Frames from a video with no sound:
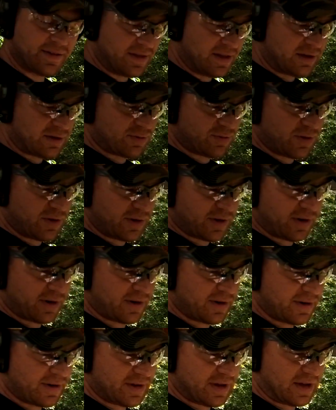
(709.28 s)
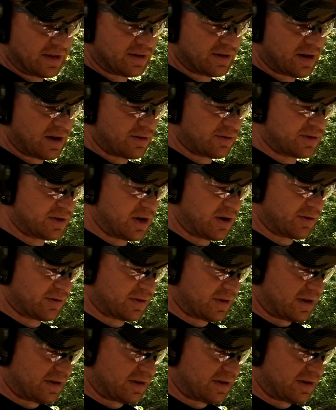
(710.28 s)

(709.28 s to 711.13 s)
this Ruger is no joke.